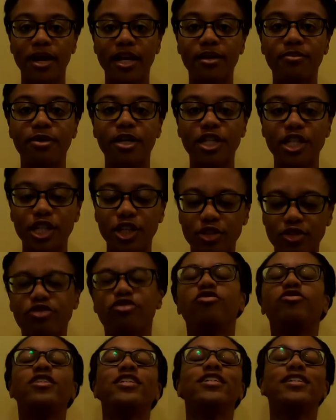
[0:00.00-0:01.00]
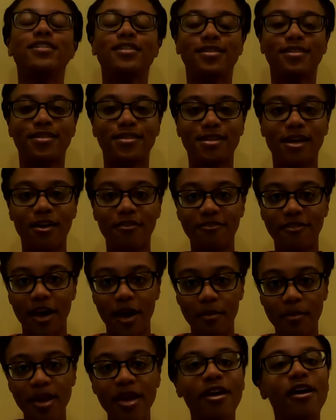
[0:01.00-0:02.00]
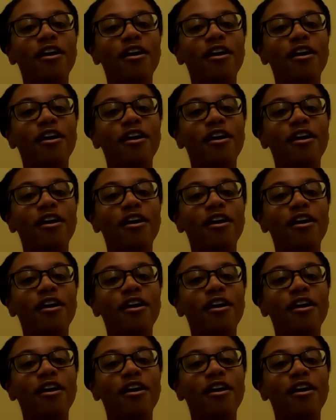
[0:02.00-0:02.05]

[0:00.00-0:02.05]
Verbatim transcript: depression cranks itself up